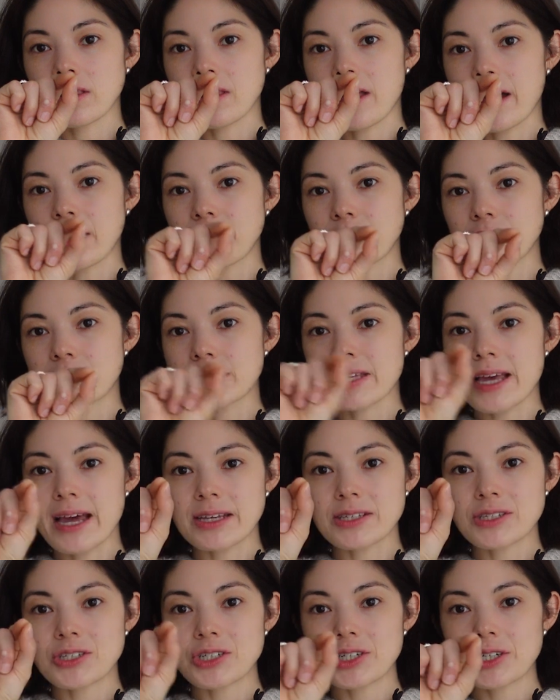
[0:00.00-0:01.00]
a line with
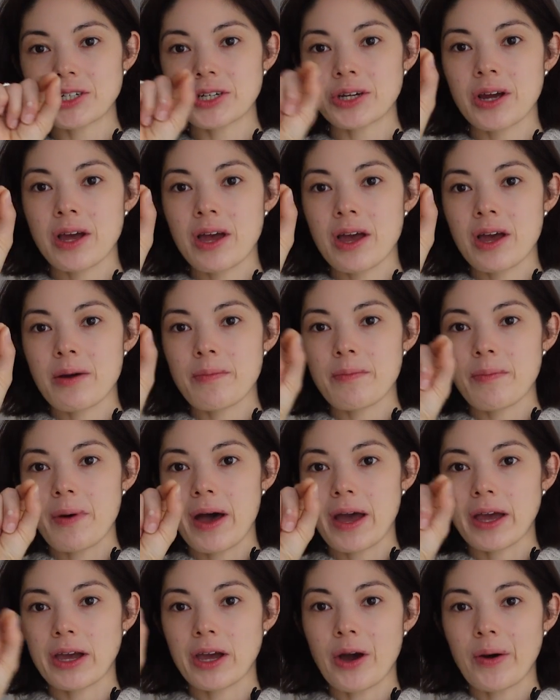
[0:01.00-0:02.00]
texture
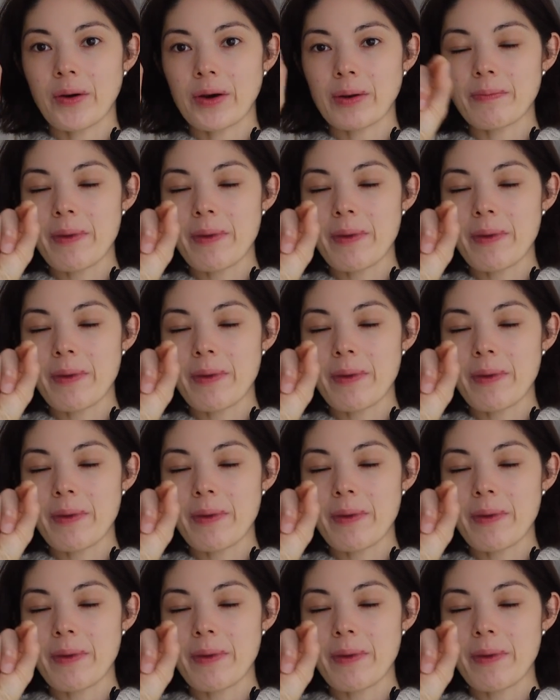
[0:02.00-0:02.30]
by going